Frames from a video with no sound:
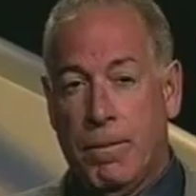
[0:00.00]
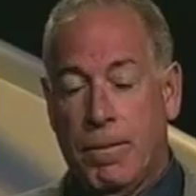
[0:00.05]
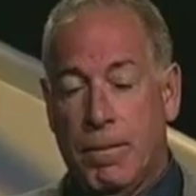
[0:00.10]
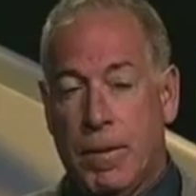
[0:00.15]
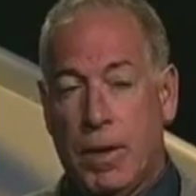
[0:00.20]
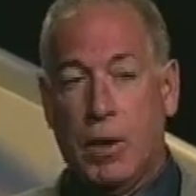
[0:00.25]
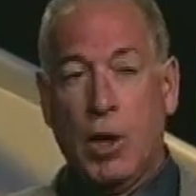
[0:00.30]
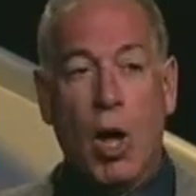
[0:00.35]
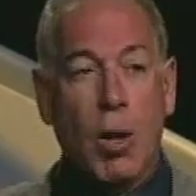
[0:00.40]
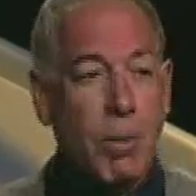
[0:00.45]

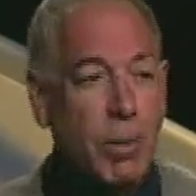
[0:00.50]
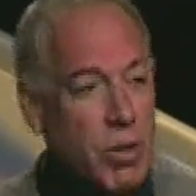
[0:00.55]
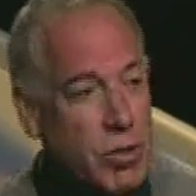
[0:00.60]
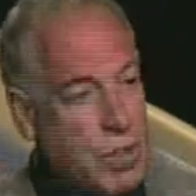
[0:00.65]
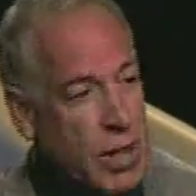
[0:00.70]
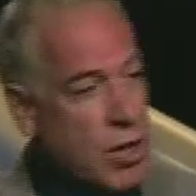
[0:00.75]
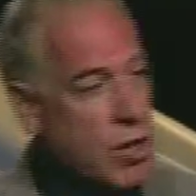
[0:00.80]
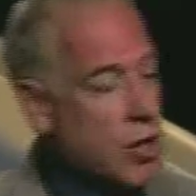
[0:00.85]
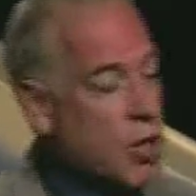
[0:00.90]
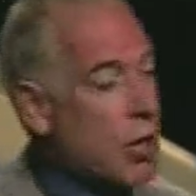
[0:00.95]
the
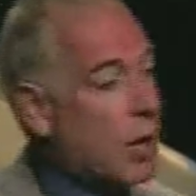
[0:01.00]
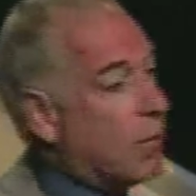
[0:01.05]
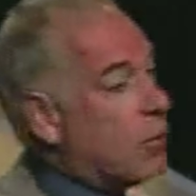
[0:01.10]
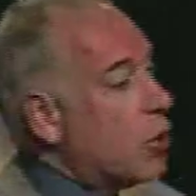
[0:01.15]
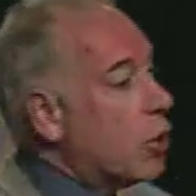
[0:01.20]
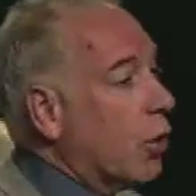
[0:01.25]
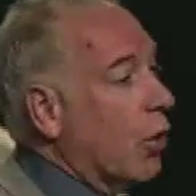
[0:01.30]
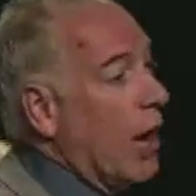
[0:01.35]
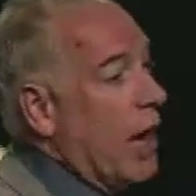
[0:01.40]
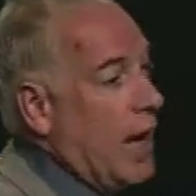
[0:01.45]
globalization of
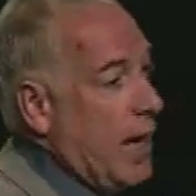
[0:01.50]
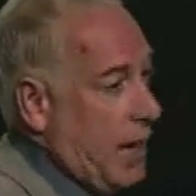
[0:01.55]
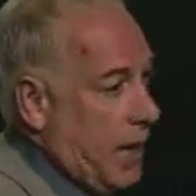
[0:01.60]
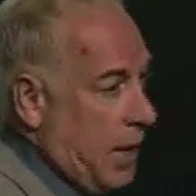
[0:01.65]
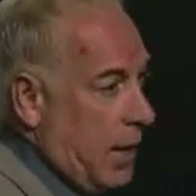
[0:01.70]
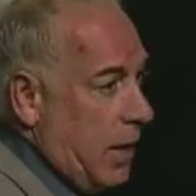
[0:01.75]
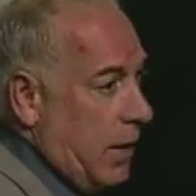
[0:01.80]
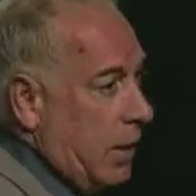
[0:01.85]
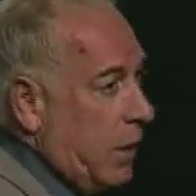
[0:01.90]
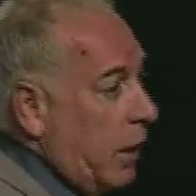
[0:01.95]
trade,
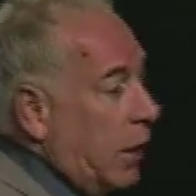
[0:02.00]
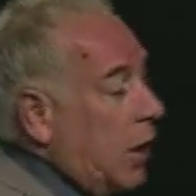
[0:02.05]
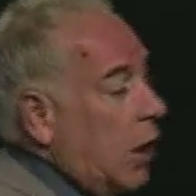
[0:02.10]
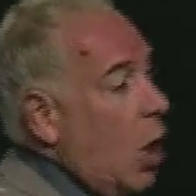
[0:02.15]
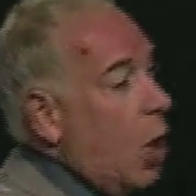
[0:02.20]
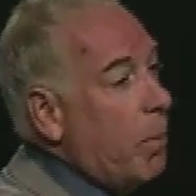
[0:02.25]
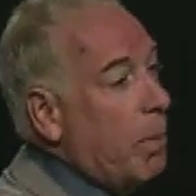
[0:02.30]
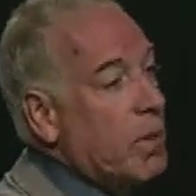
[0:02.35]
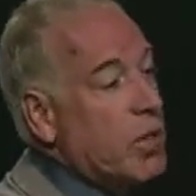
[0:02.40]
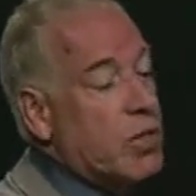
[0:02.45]
the
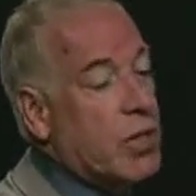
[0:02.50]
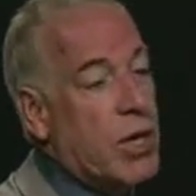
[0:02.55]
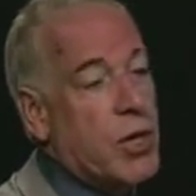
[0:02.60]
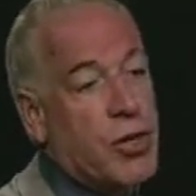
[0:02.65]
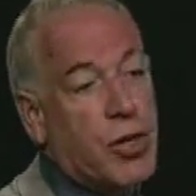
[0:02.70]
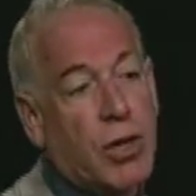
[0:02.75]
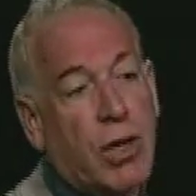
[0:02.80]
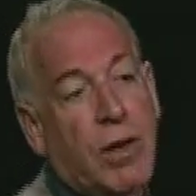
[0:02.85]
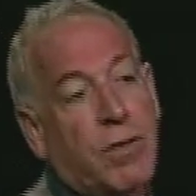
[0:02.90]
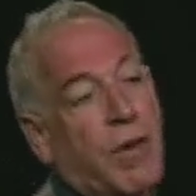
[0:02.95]

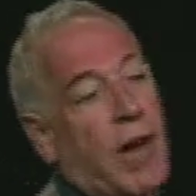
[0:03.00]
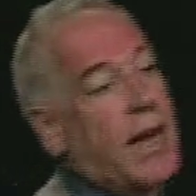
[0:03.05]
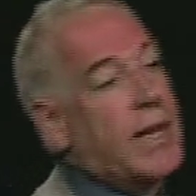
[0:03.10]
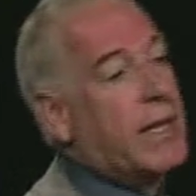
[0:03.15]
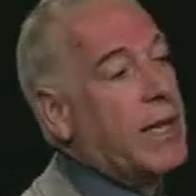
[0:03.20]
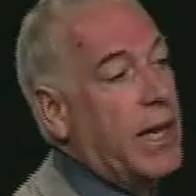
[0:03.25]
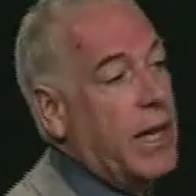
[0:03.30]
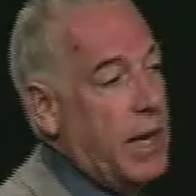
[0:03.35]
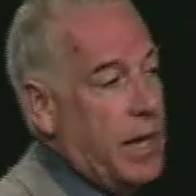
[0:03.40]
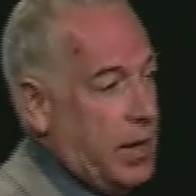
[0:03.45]
globalization of
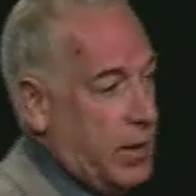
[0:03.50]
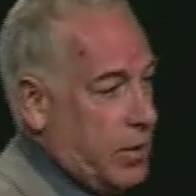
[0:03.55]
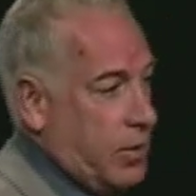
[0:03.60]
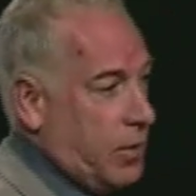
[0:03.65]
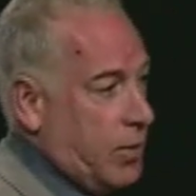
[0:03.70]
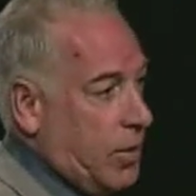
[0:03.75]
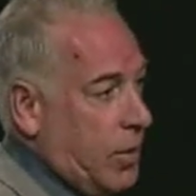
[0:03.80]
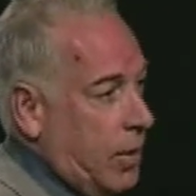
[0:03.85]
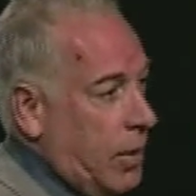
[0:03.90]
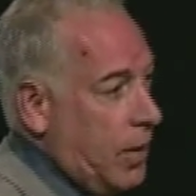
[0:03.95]

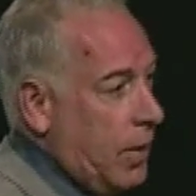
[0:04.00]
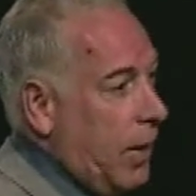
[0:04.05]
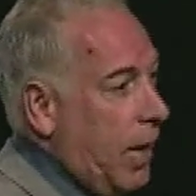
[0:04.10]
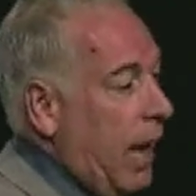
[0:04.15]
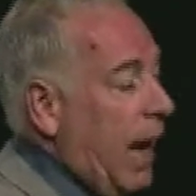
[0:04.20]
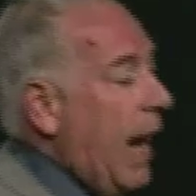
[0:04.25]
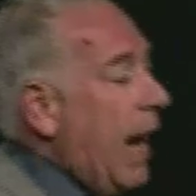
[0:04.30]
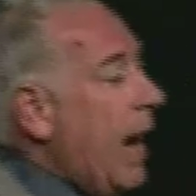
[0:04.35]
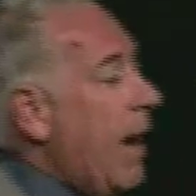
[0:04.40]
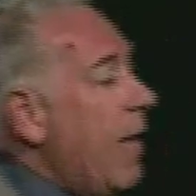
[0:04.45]
ideas,
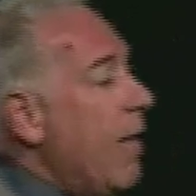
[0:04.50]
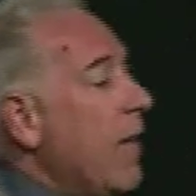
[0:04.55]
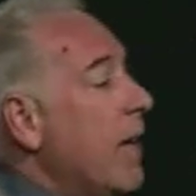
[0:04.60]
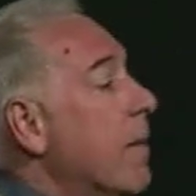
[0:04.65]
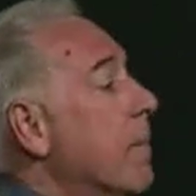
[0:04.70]
and the